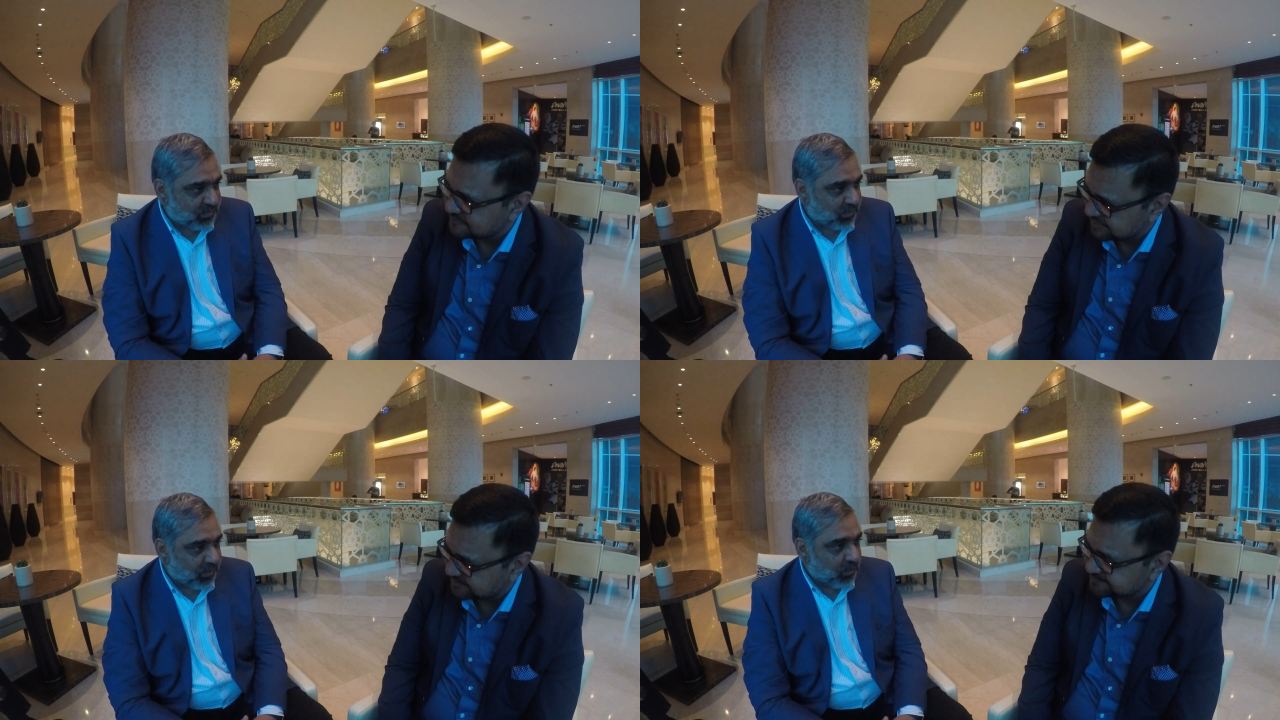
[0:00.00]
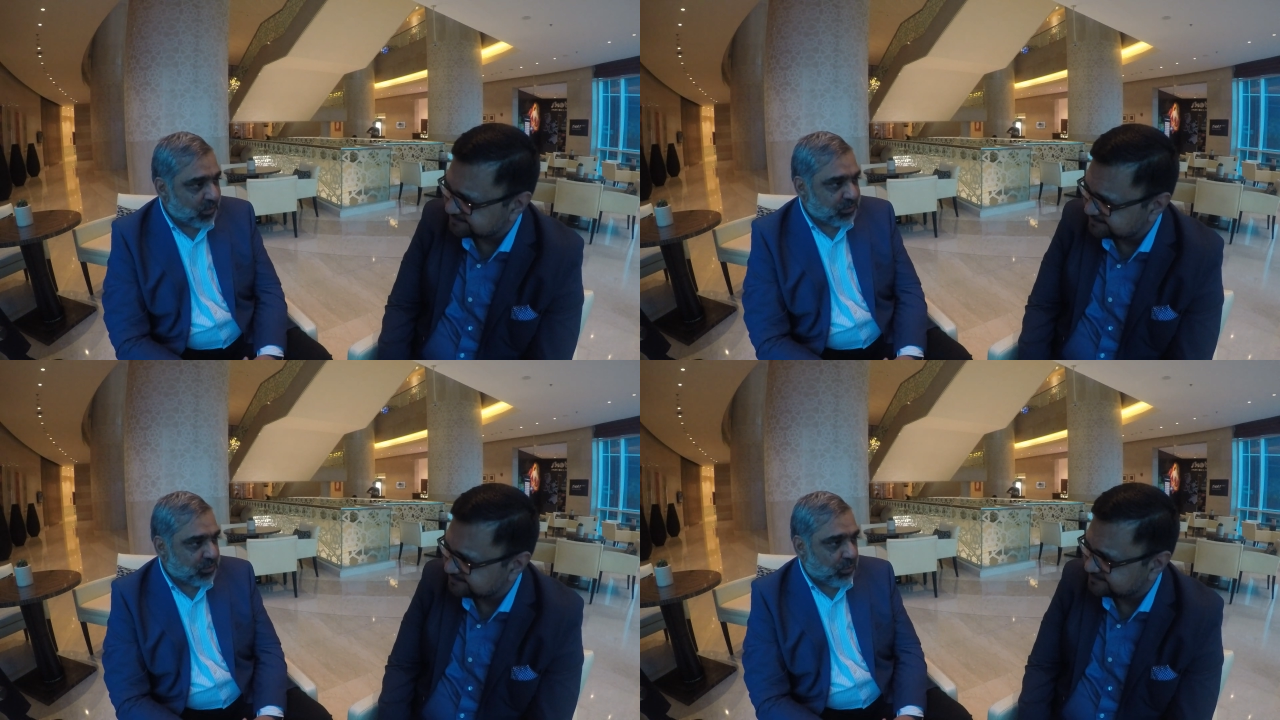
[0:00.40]
So
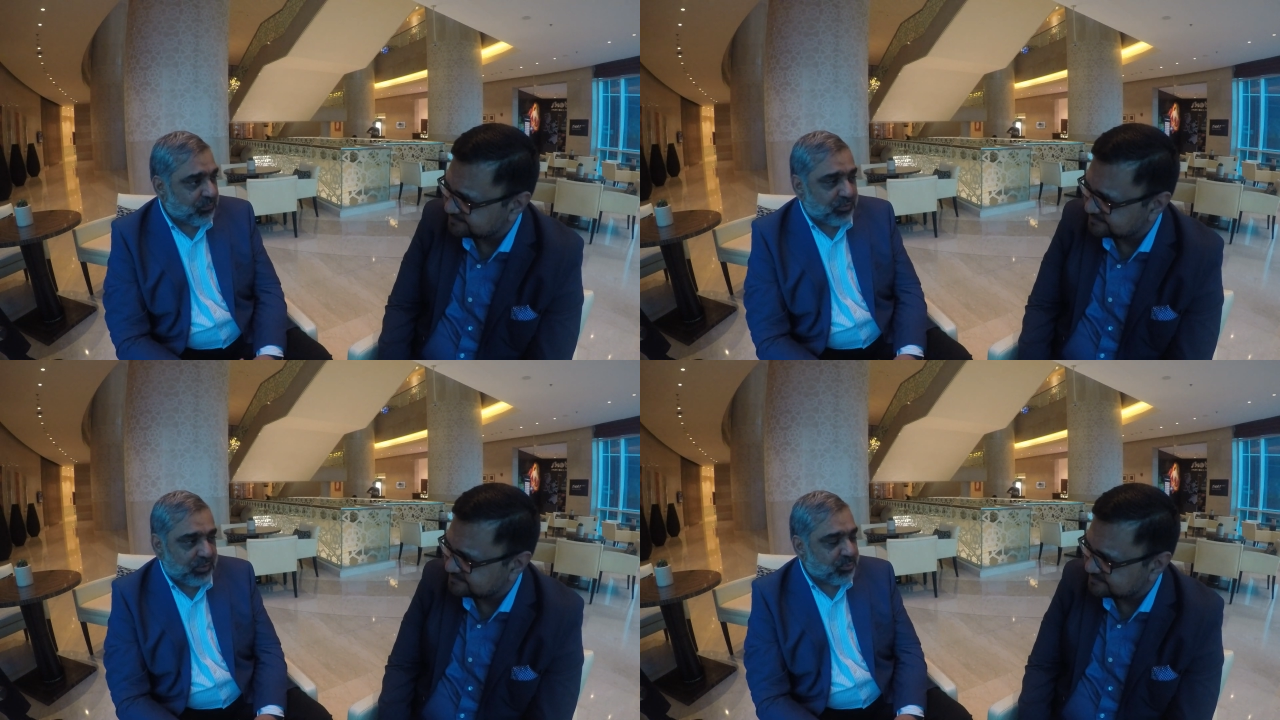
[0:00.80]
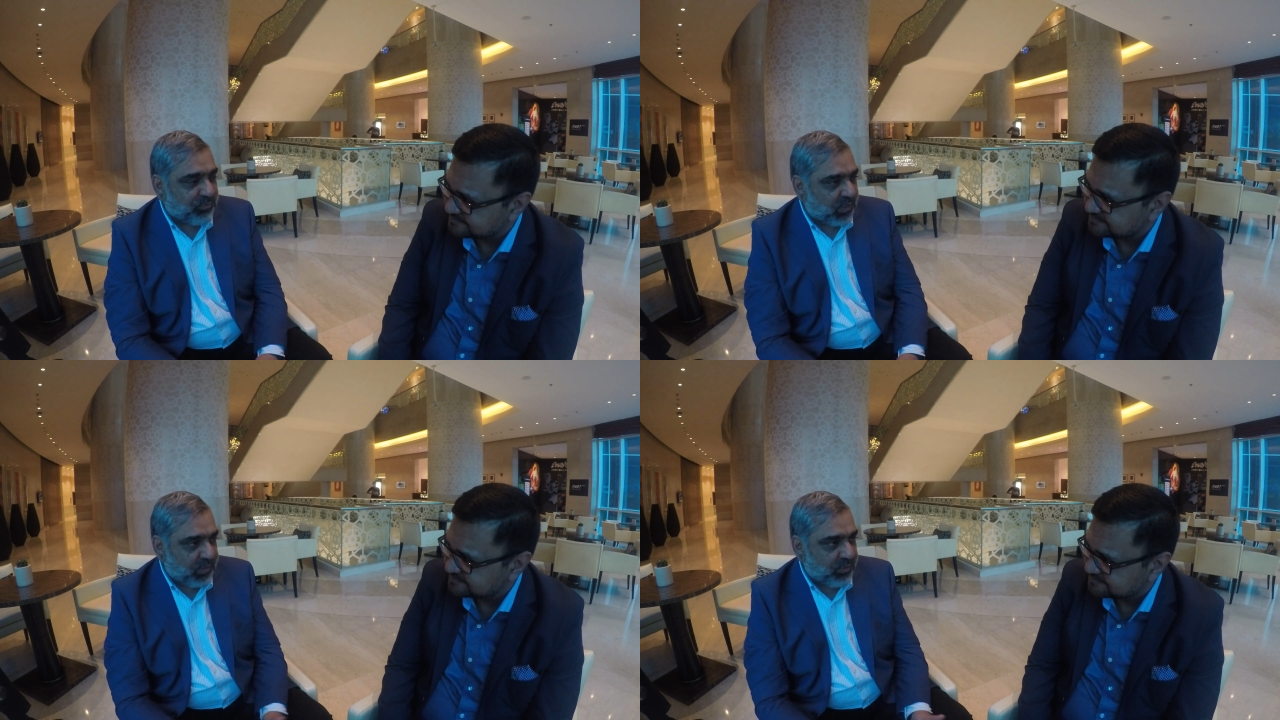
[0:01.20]
hopefully
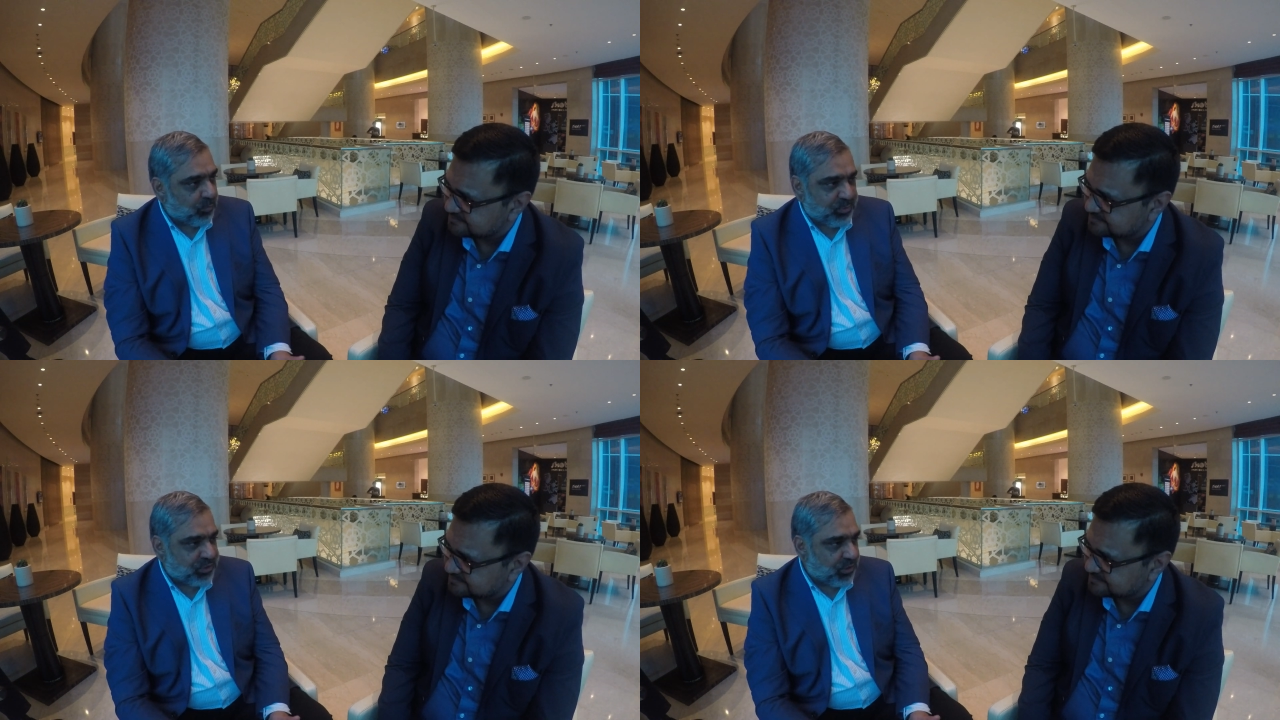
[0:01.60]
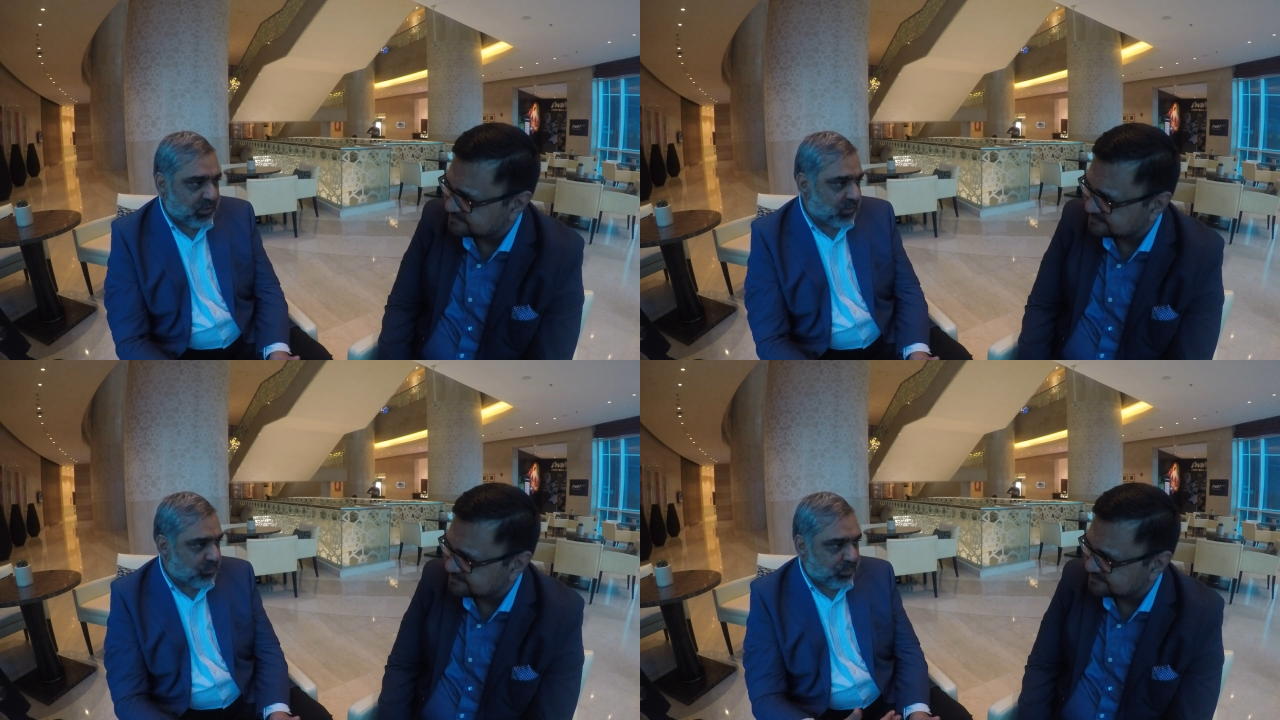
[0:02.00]
providing opportunity and